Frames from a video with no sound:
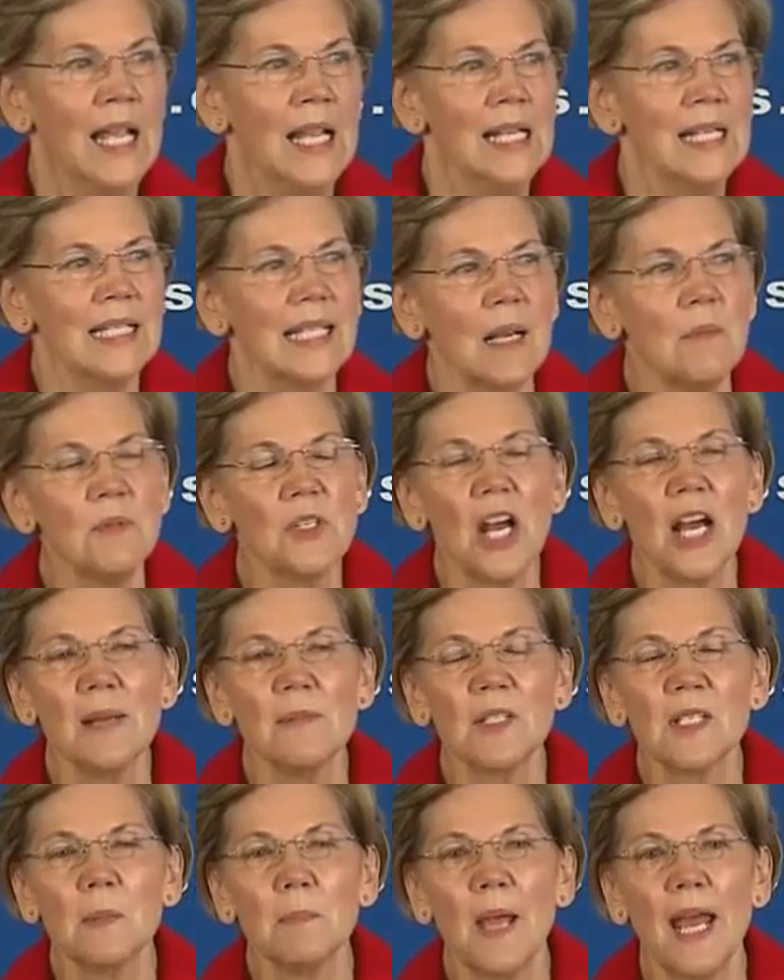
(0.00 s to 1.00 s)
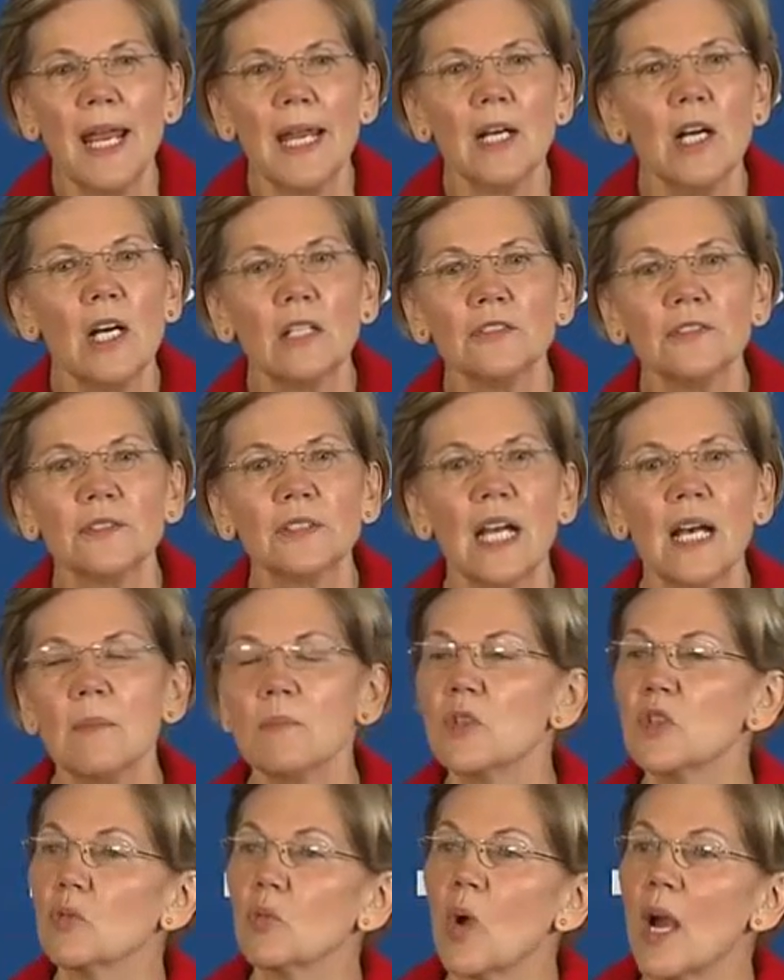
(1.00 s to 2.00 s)
Sometimes the payoff
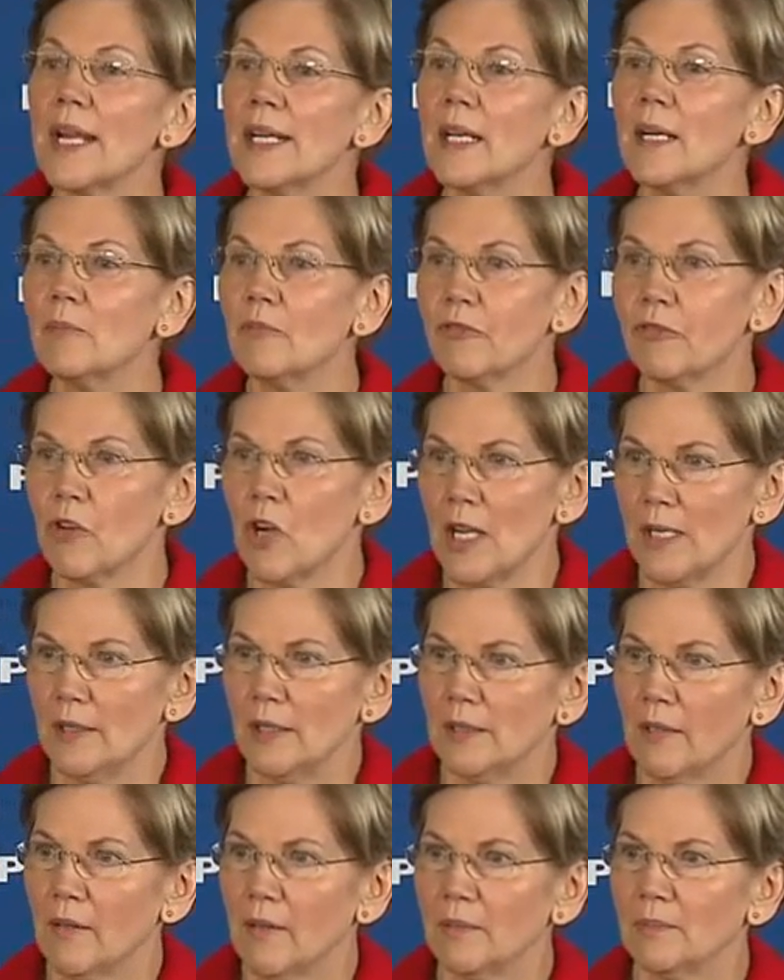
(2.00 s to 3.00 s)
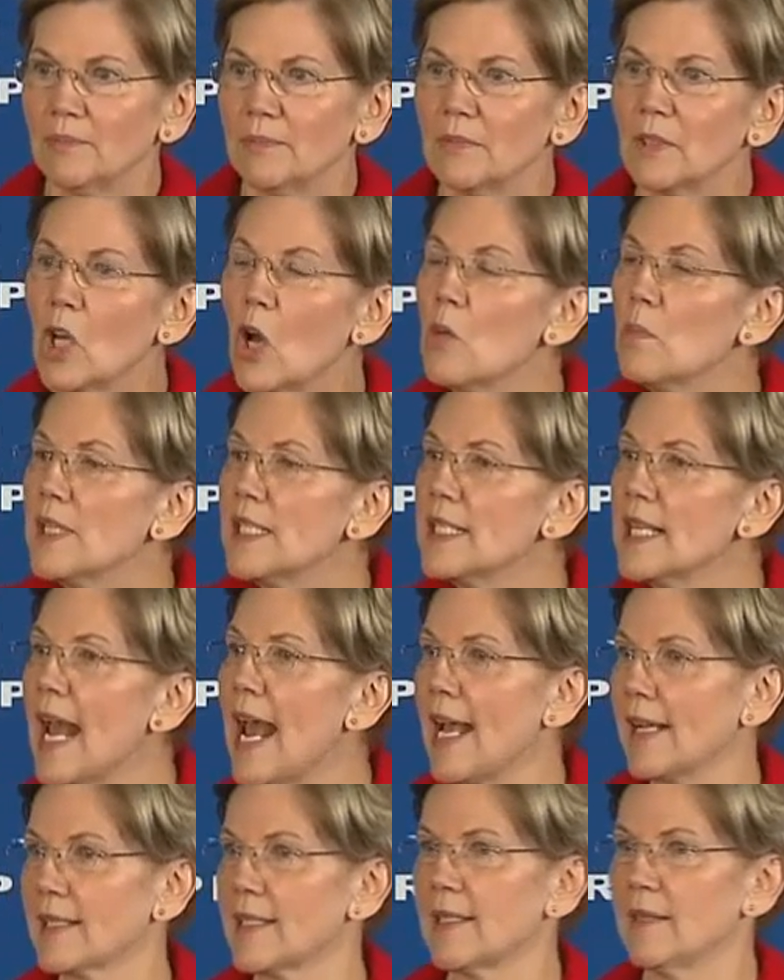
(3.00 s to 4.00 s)
comes right up front. Goldman
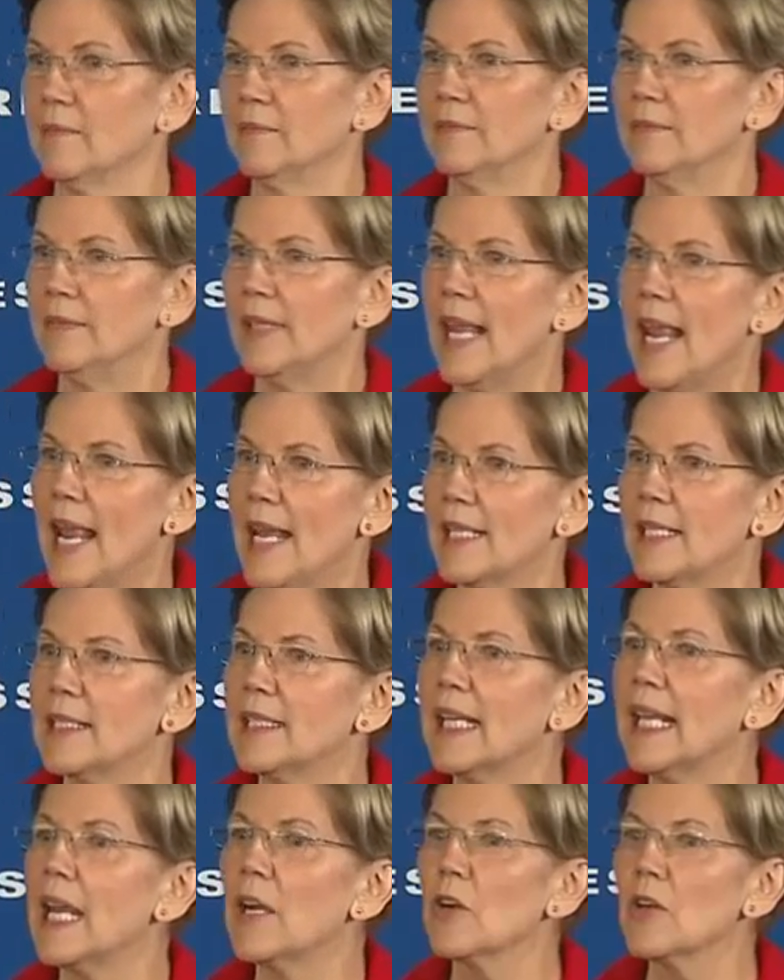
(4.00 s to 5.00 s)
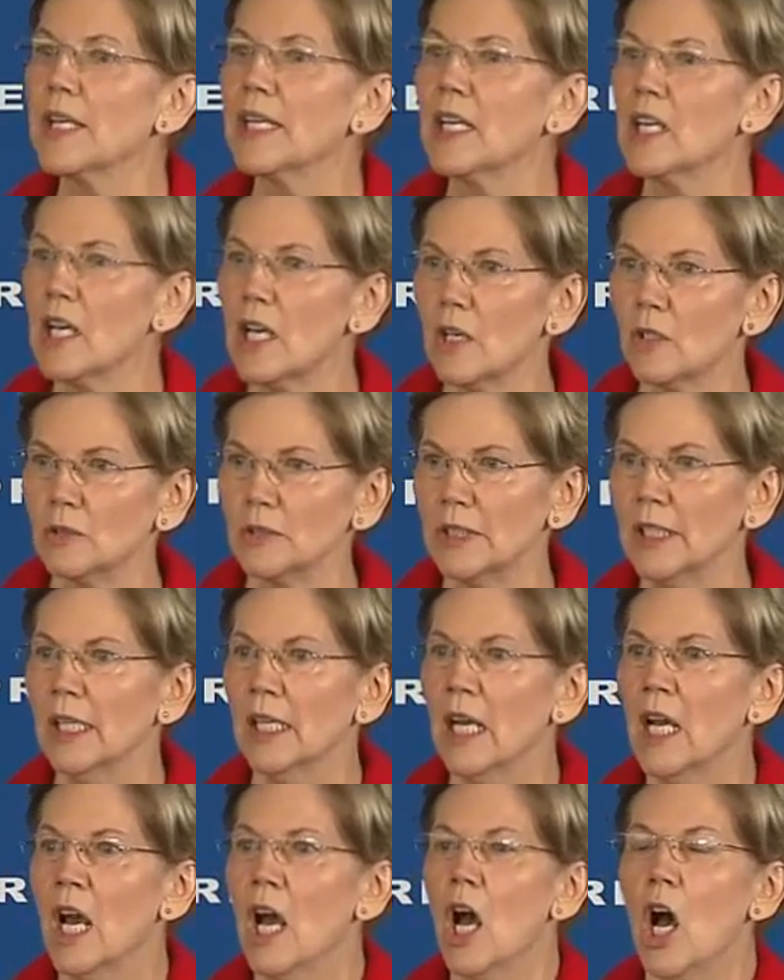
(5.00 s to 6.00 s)
Sachs handed Gary Cohn
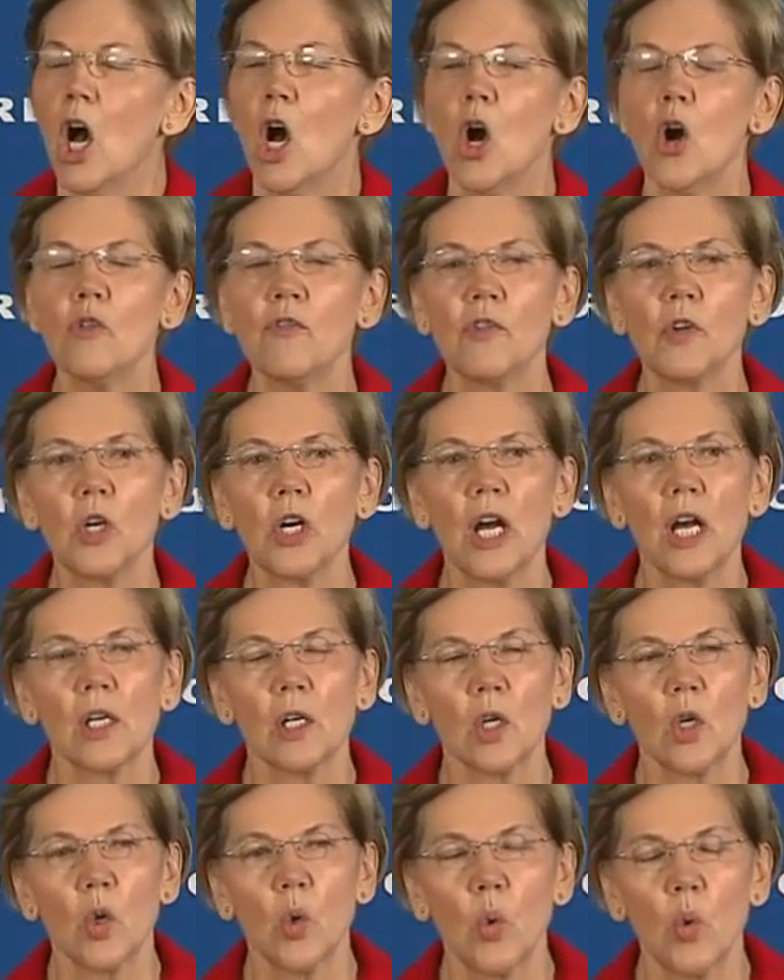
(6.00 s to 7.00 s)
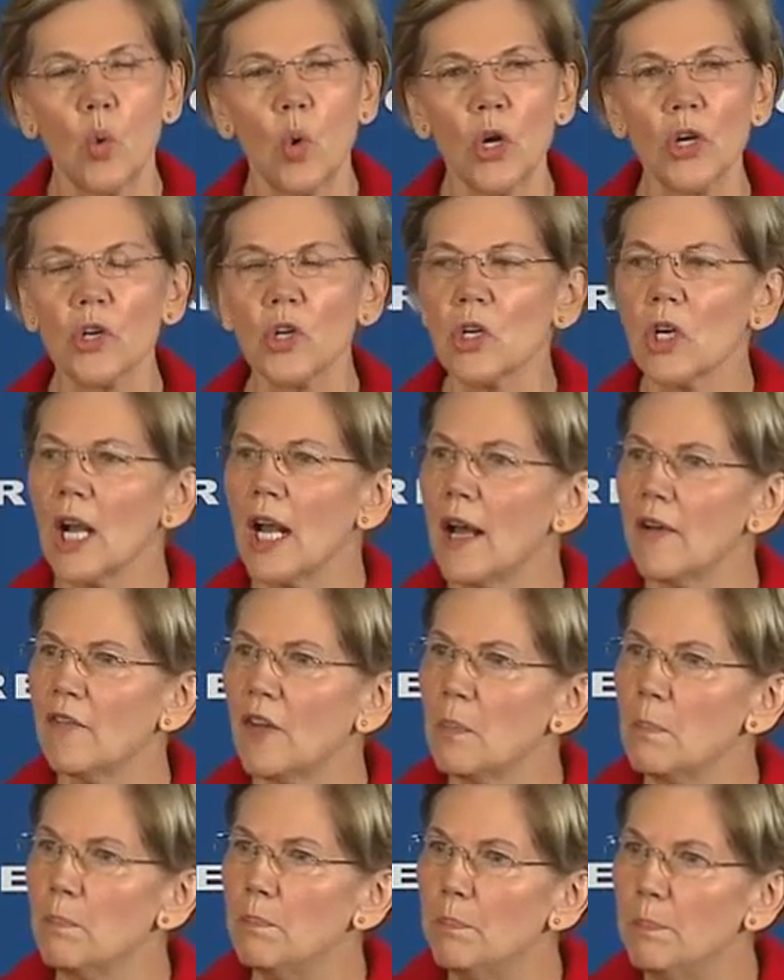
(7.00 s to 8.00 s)
over
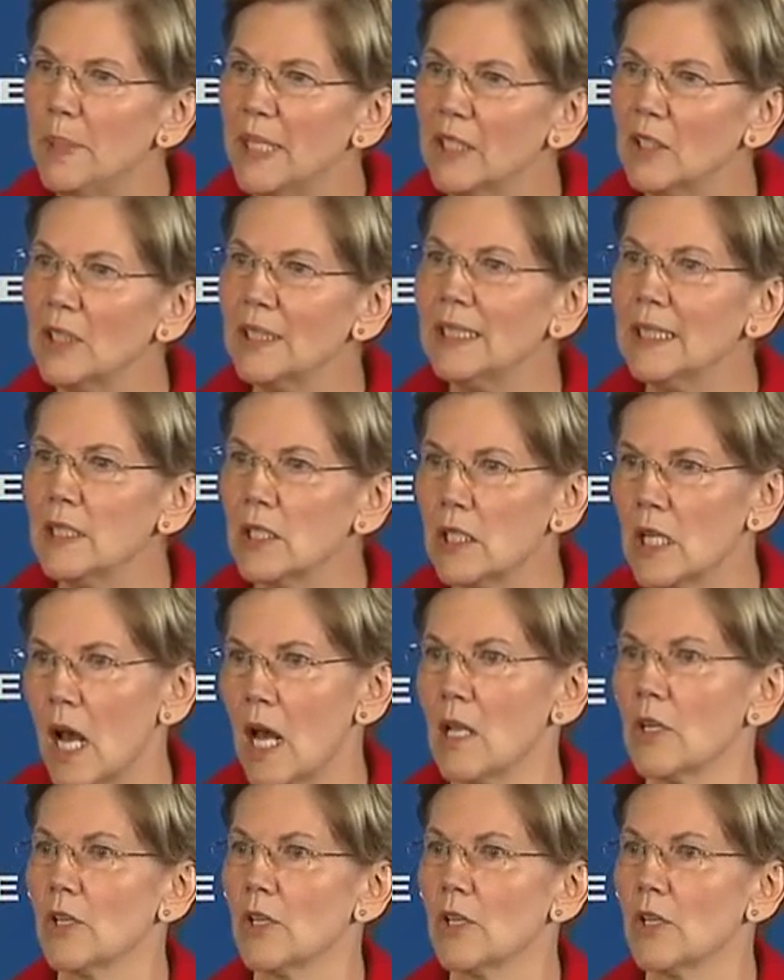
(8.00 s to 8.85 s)
$250 million